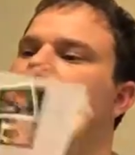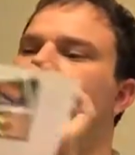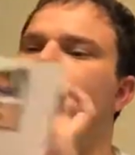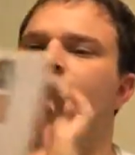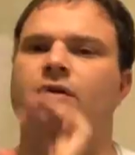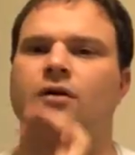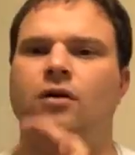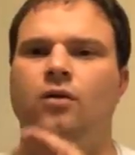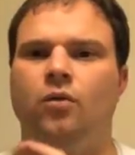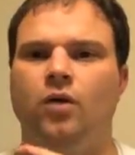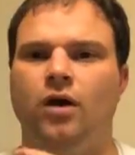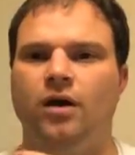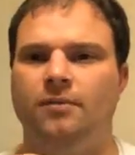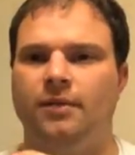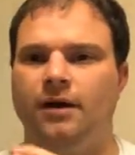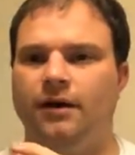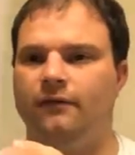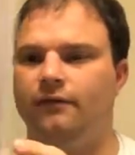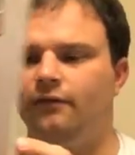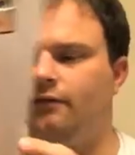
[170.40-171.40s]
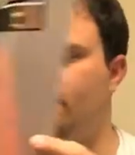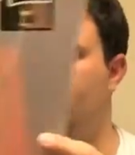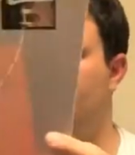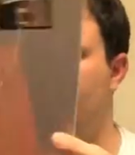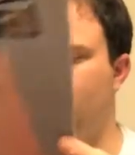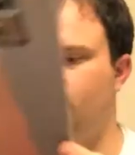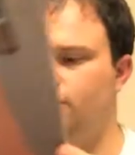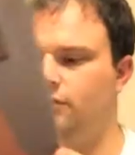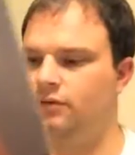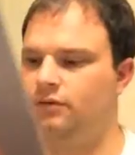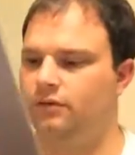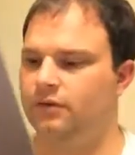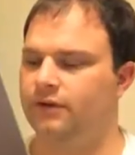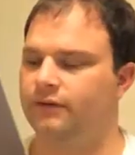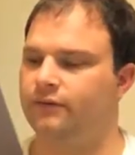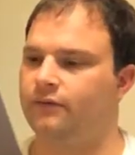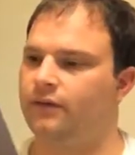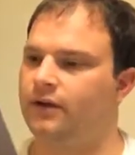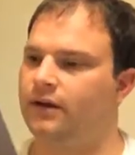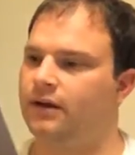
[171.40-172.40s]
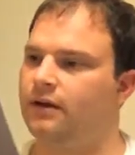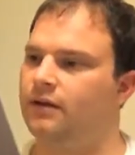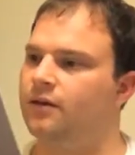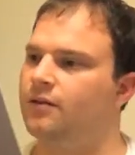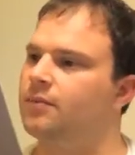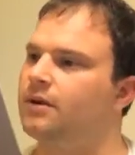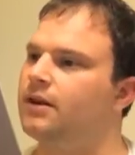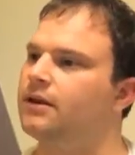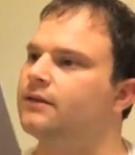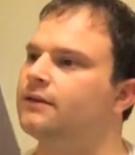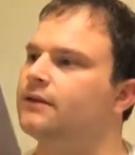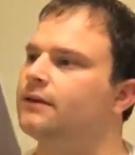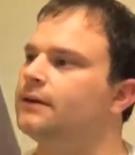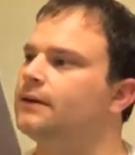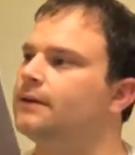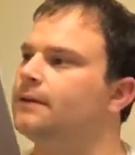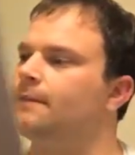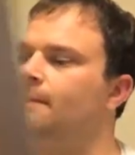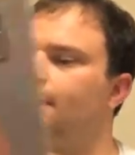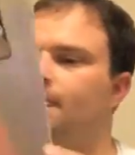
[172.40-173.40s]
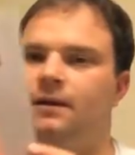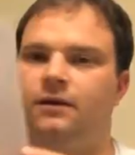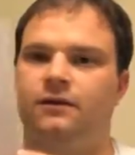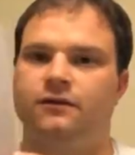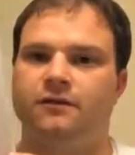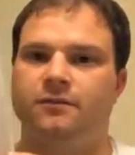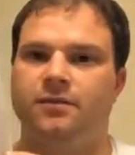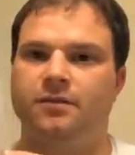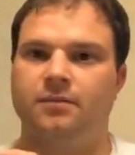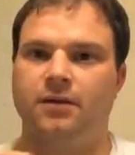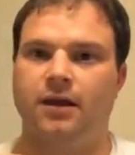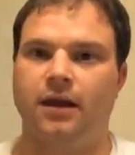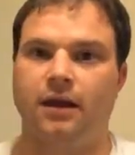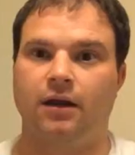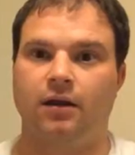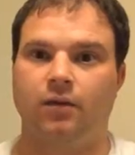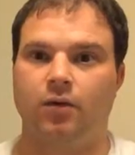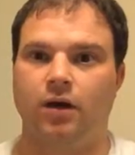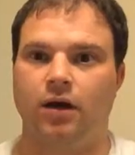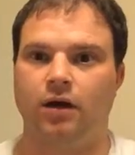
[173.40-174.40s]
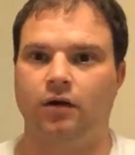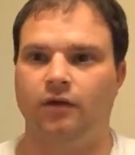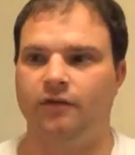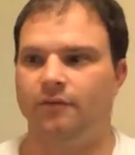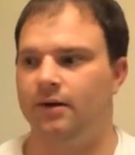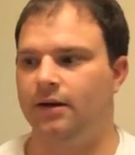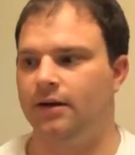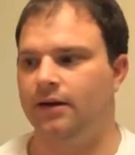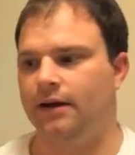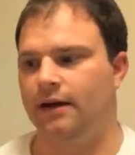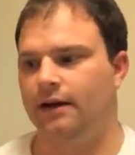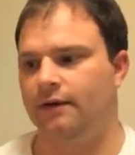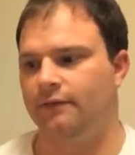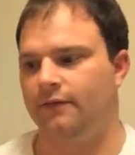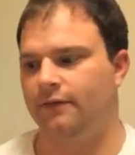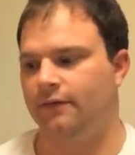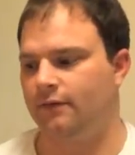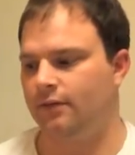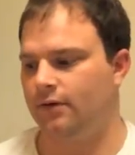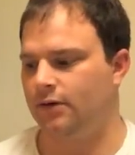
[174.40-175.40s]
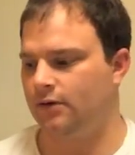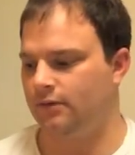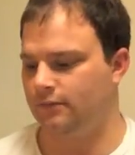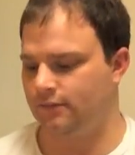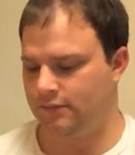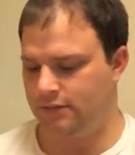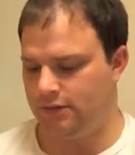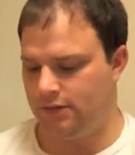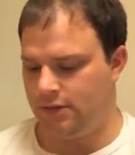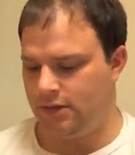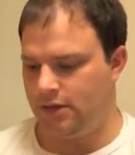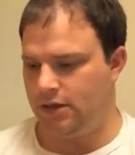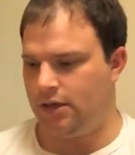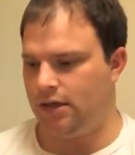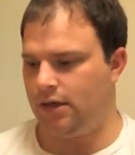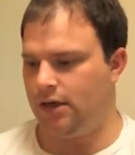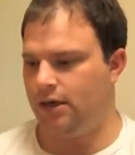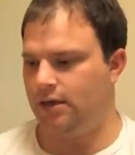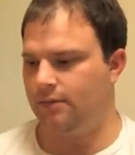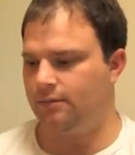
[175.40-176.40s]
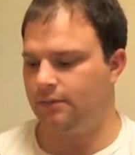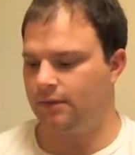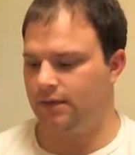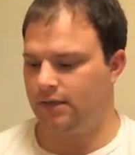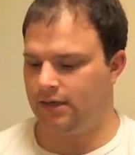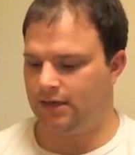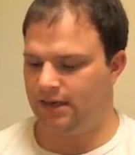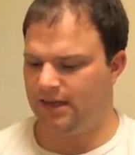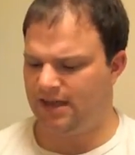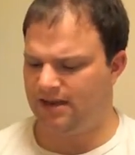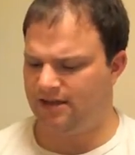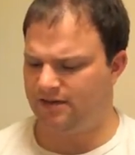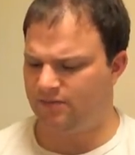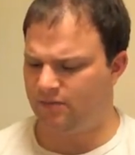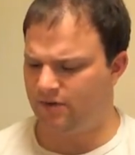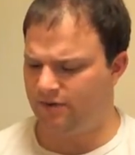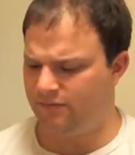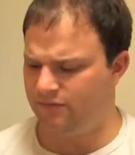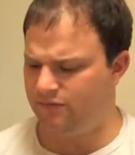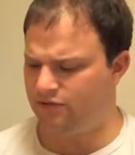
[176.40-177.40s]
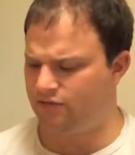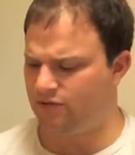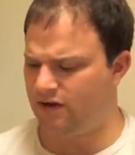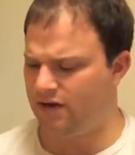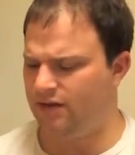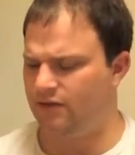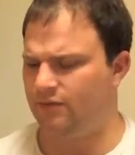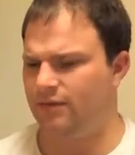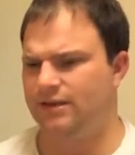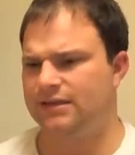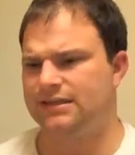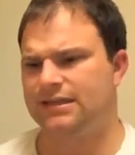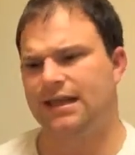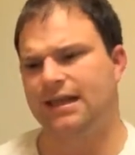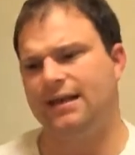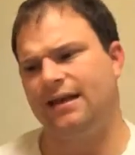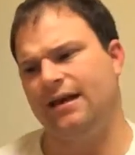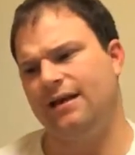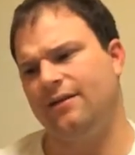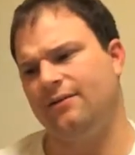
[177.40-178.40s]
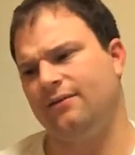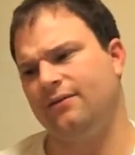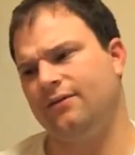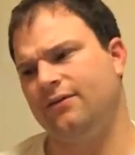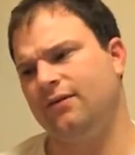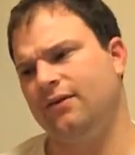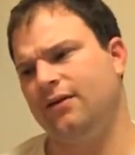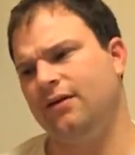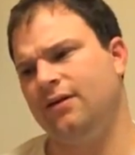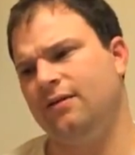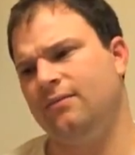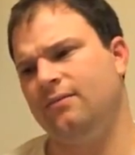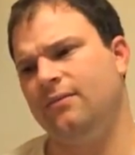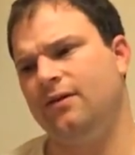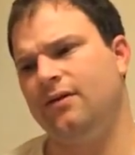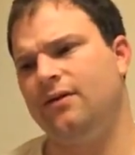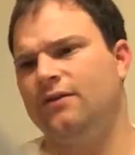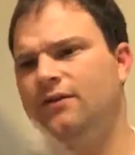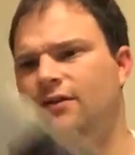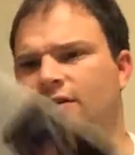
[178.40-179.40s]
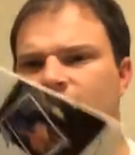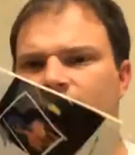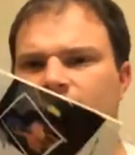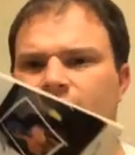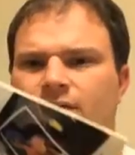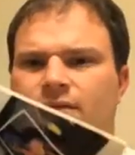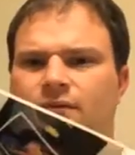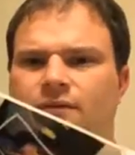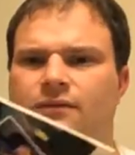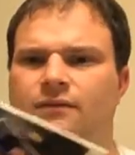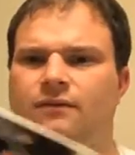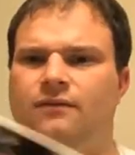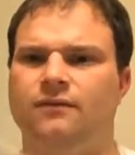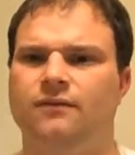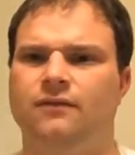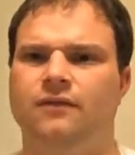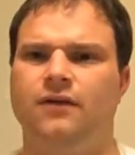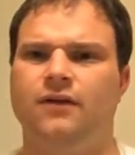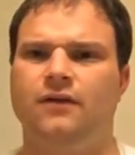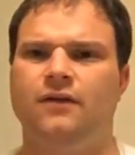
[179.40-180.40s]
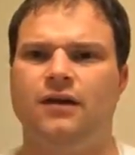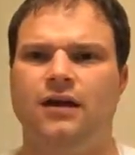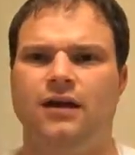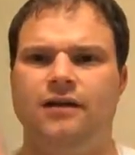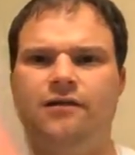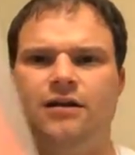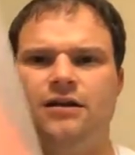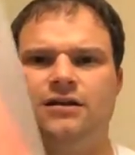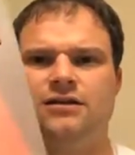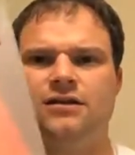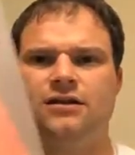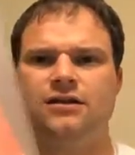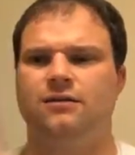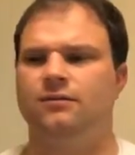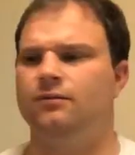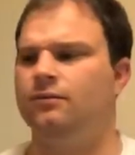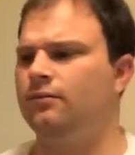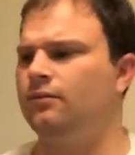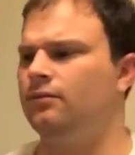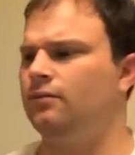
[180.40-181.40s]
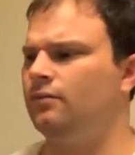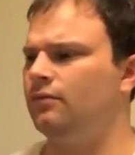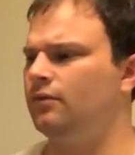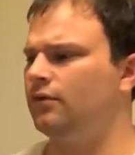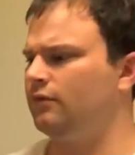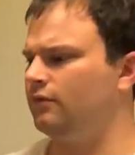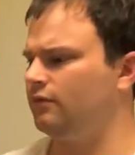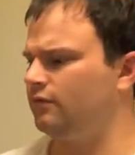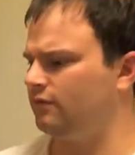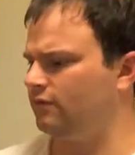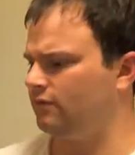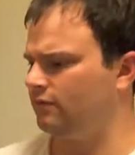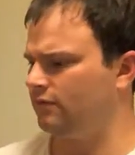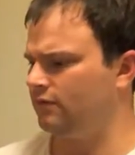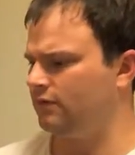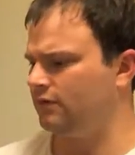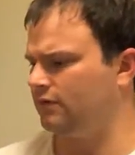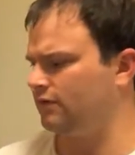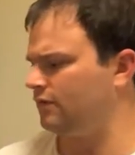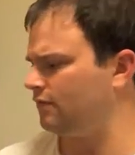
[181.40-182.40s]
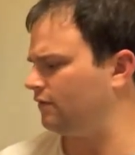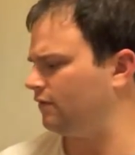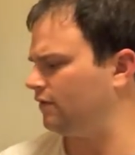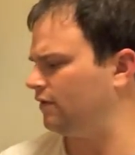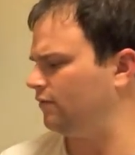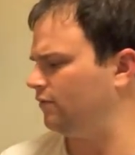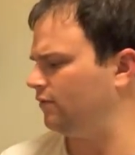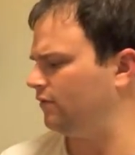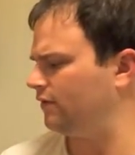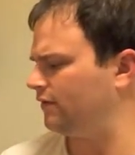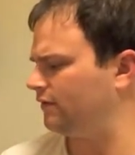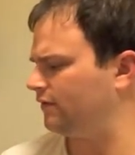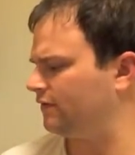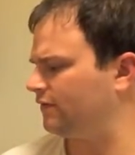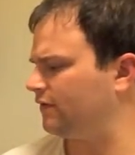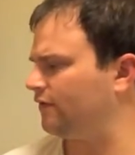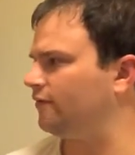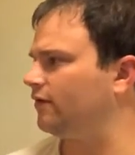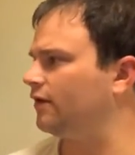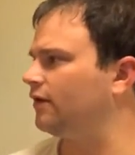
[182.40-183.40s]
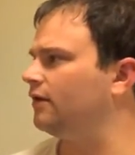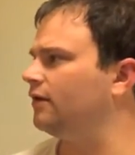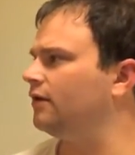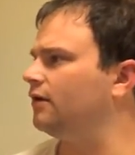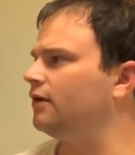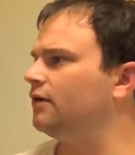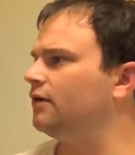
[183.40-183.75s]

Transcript: have got a white bag for it, but it's not in it at the minute because I've been playing it quite a lot. It's been in and out of this quite a lot. And again, it's quite frustrating the way it's laid out, because you can't find the lyrics to the song that you want necessarily